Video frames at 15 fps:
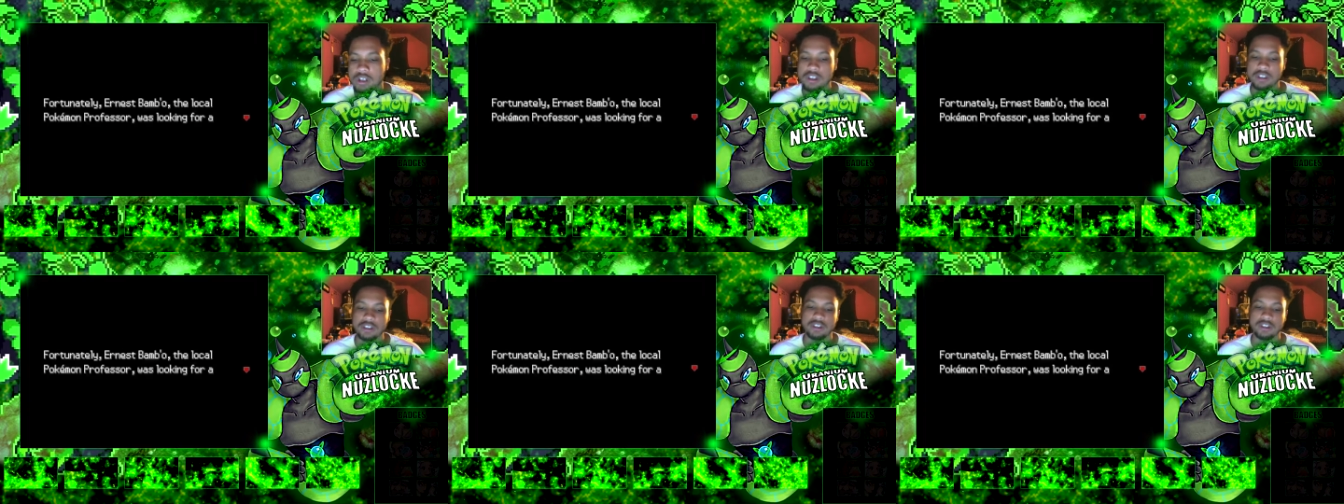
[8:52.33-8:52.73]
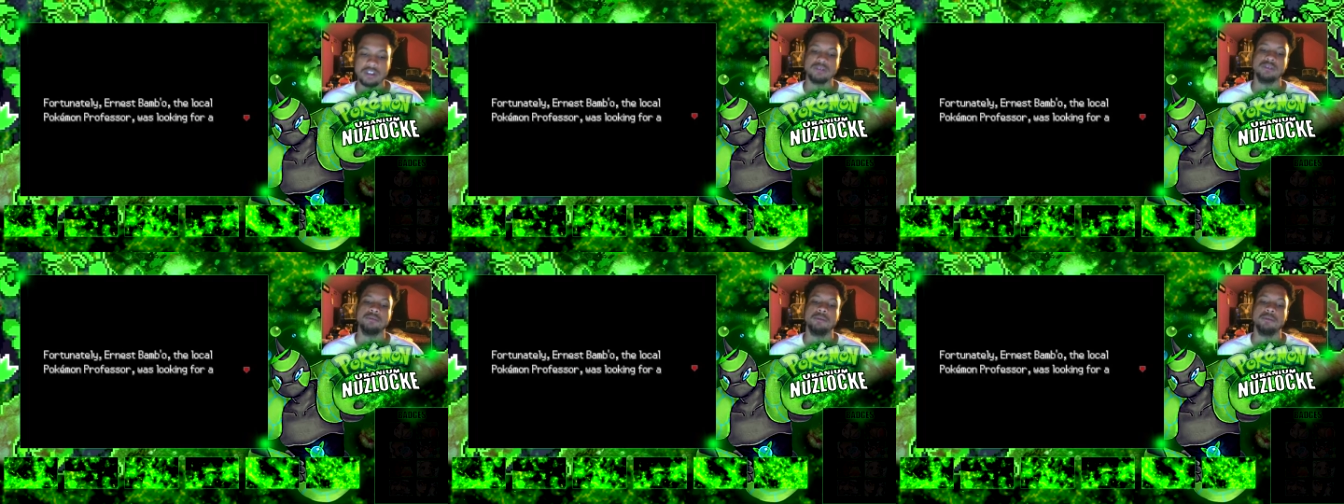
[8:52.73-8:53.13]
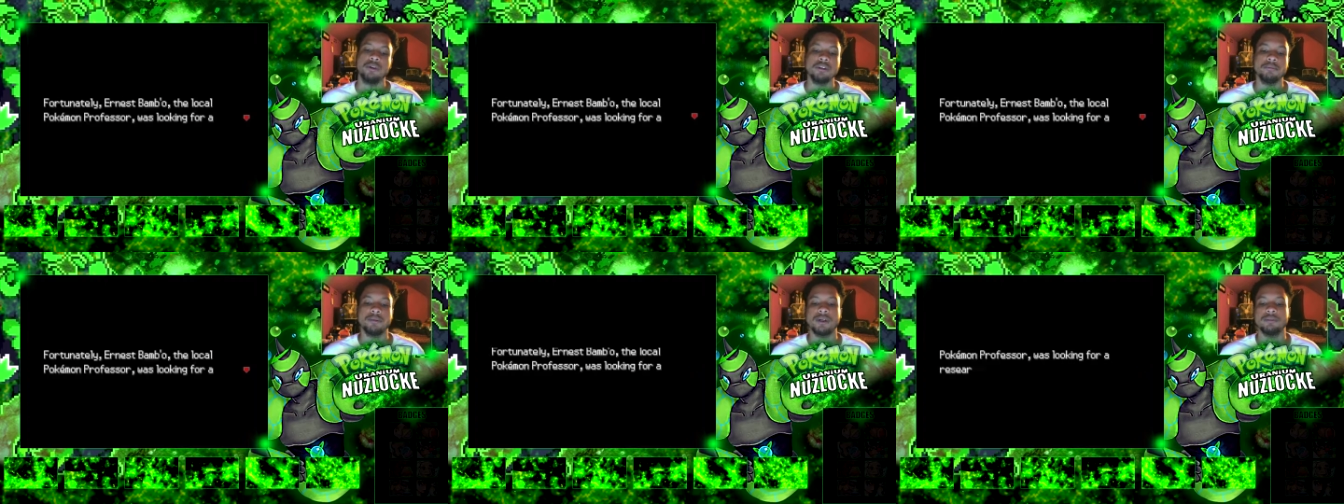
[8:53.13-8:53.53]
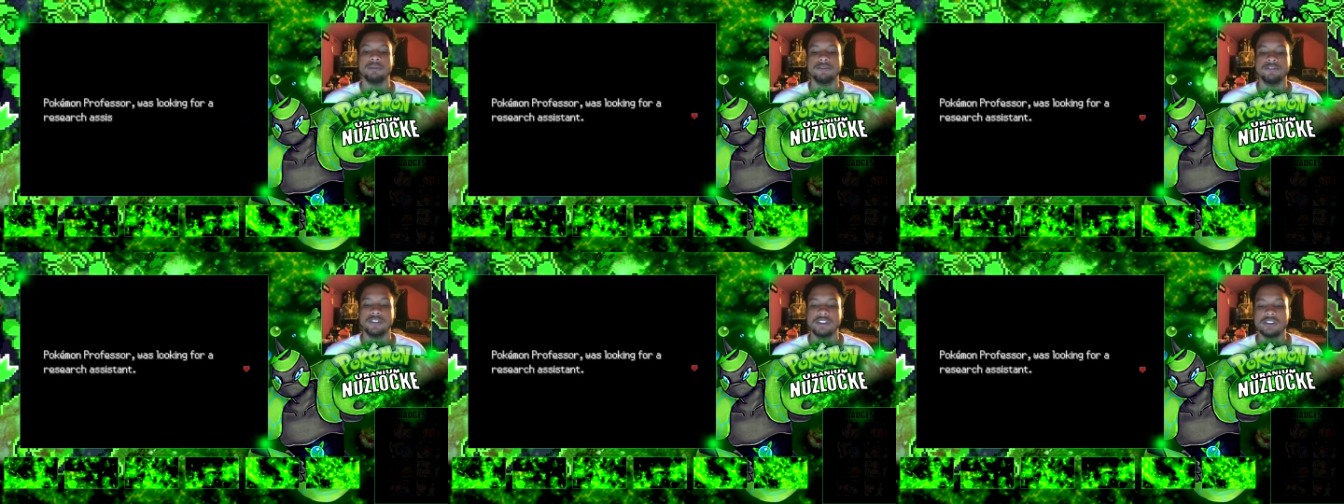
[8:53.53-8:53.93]
the local Pokemon
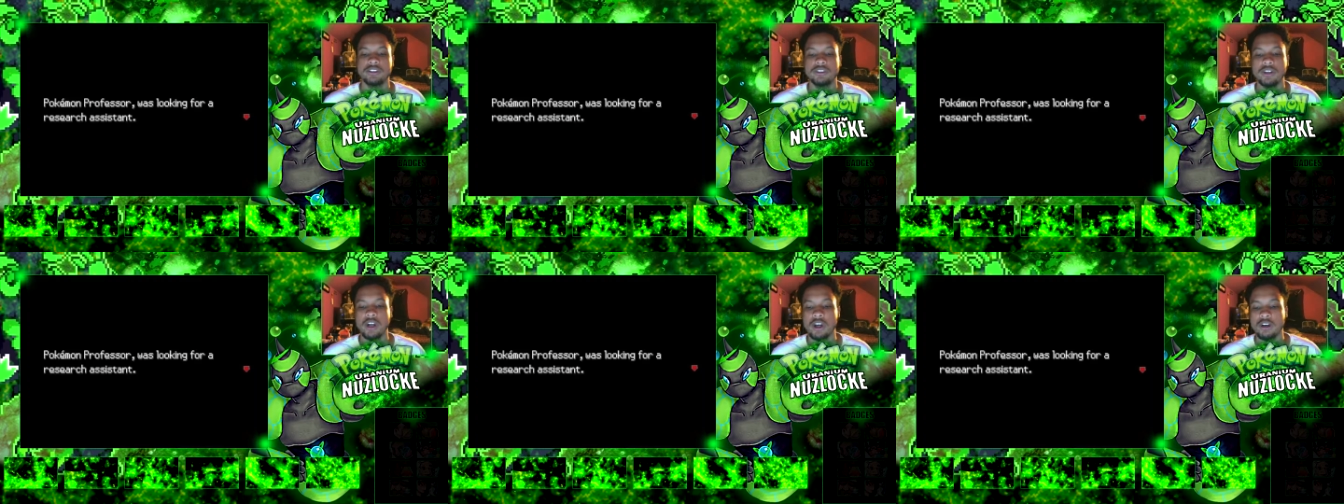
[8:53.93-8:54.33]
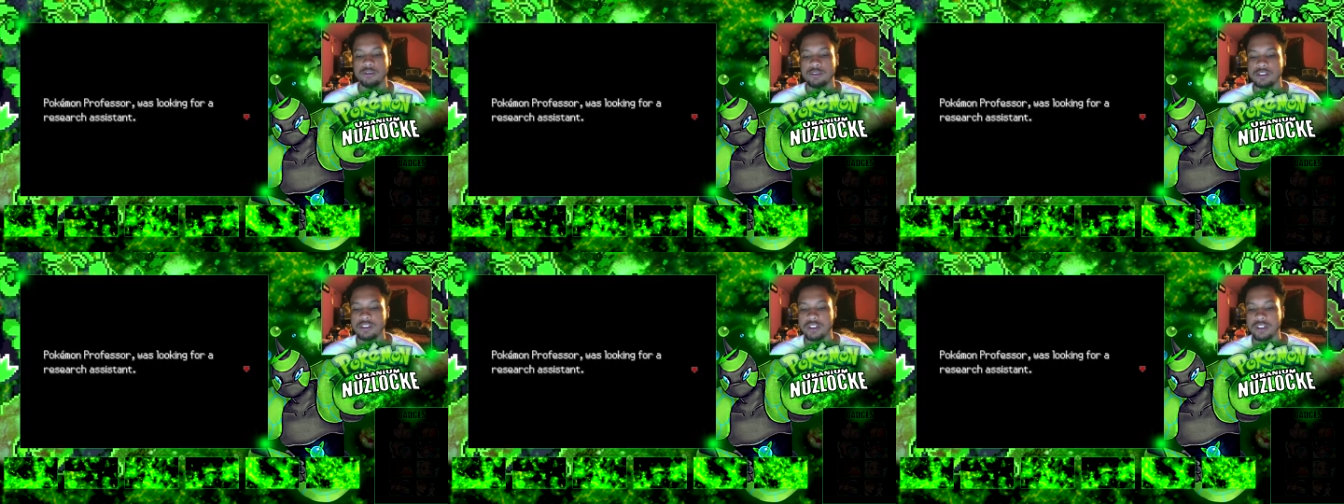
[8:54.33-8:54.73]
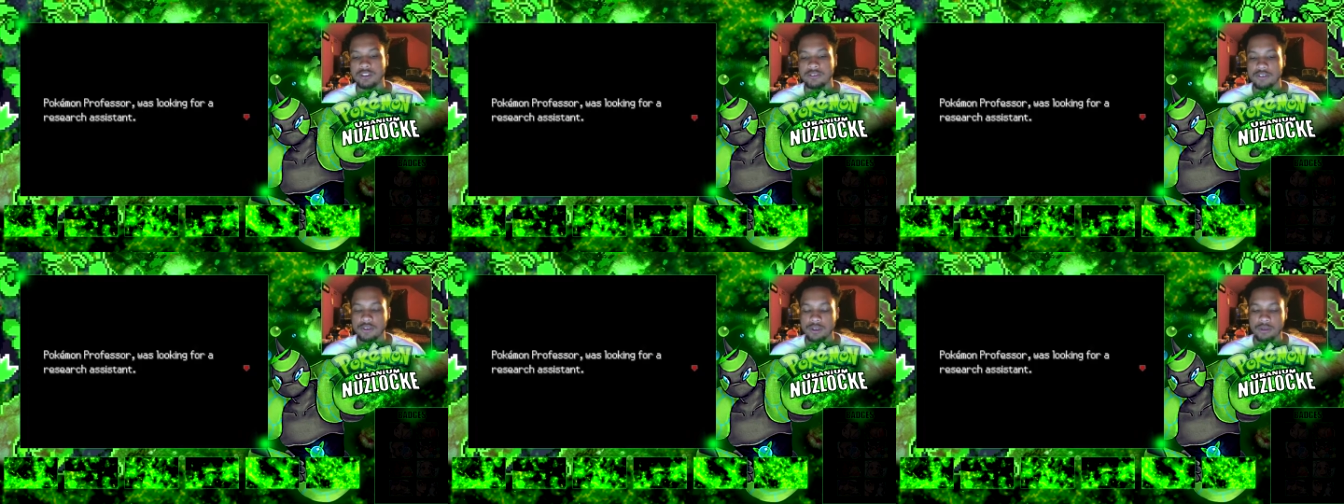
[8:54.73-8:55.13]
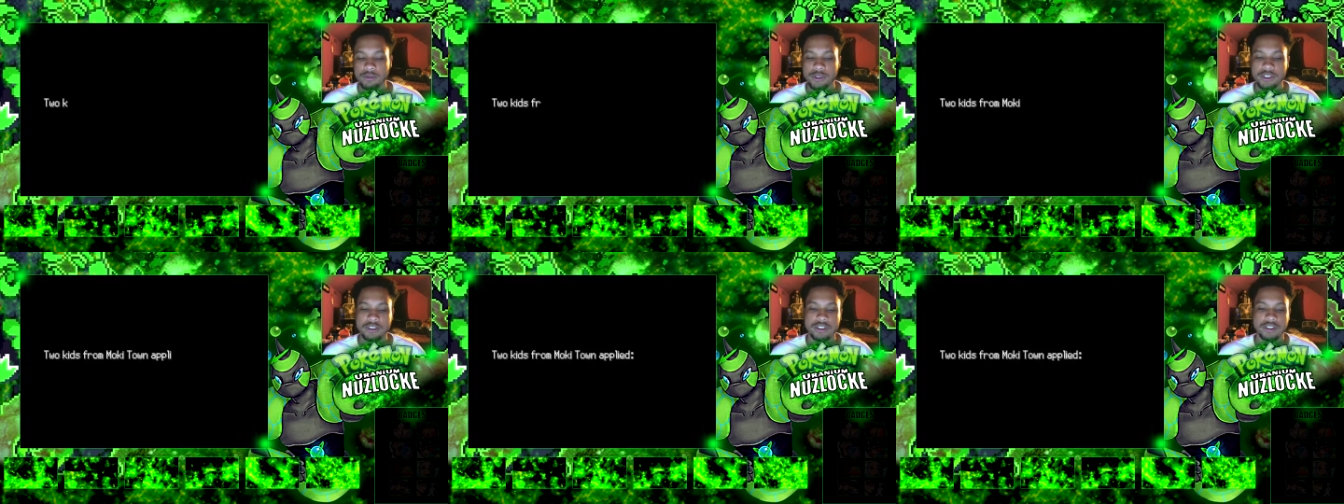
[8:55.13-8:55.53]
professor, was looking for a
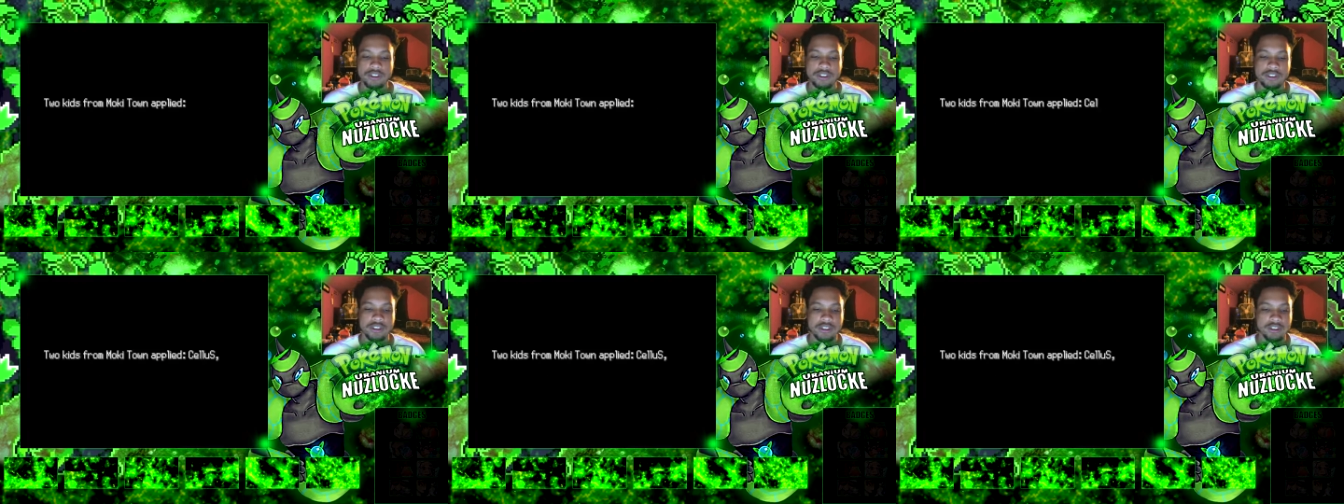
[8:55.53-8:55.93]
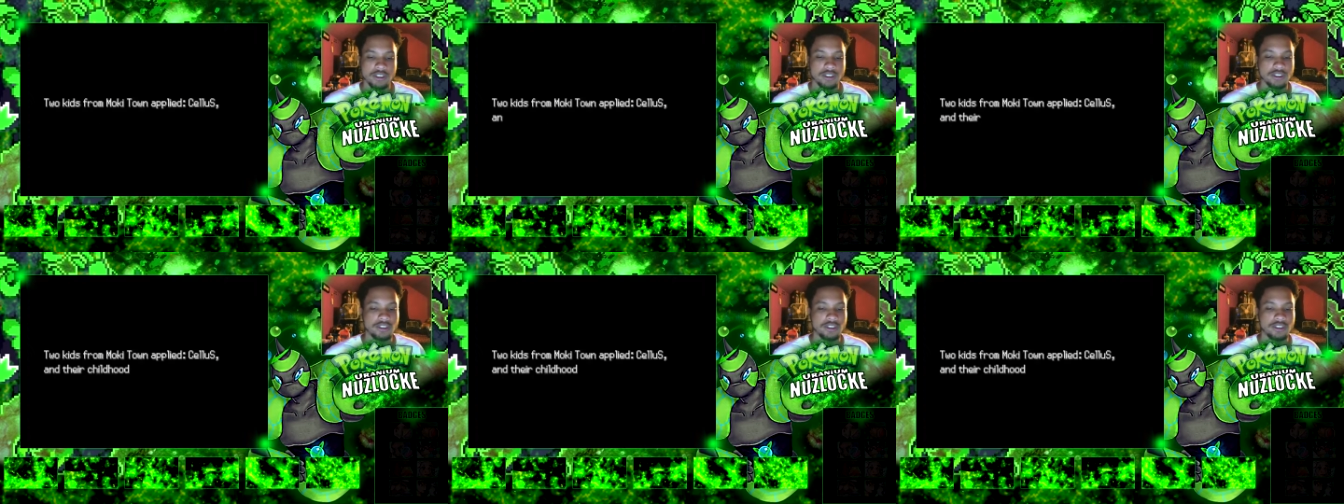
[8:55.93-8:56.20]
research assistant.